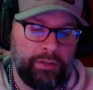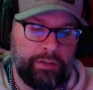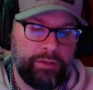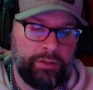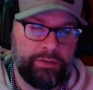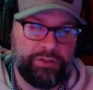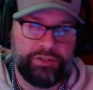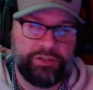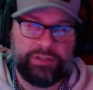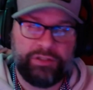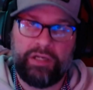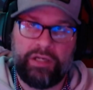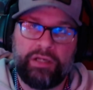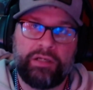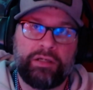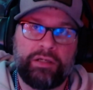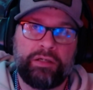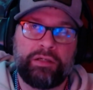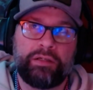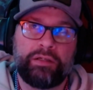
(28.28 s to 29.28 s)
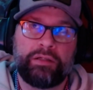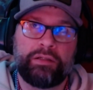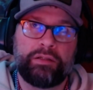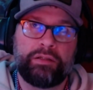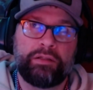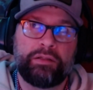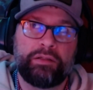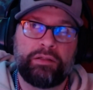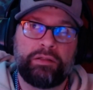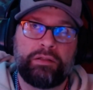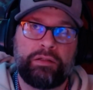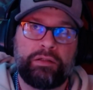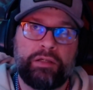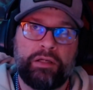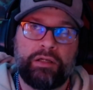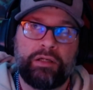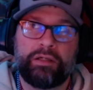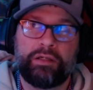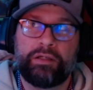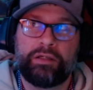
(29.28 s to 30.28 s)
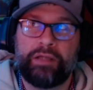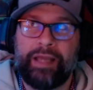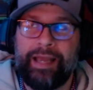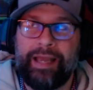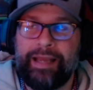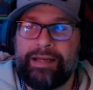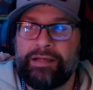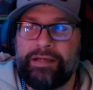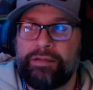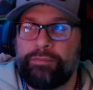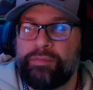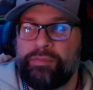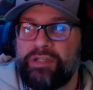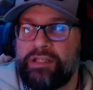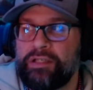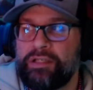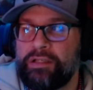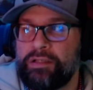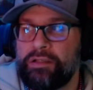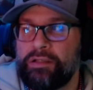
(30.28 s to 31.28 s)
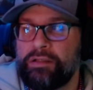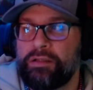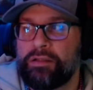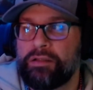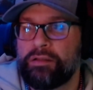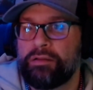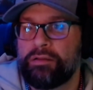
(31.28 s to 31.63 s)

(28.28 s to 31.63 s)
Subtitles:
Just gonna kind of be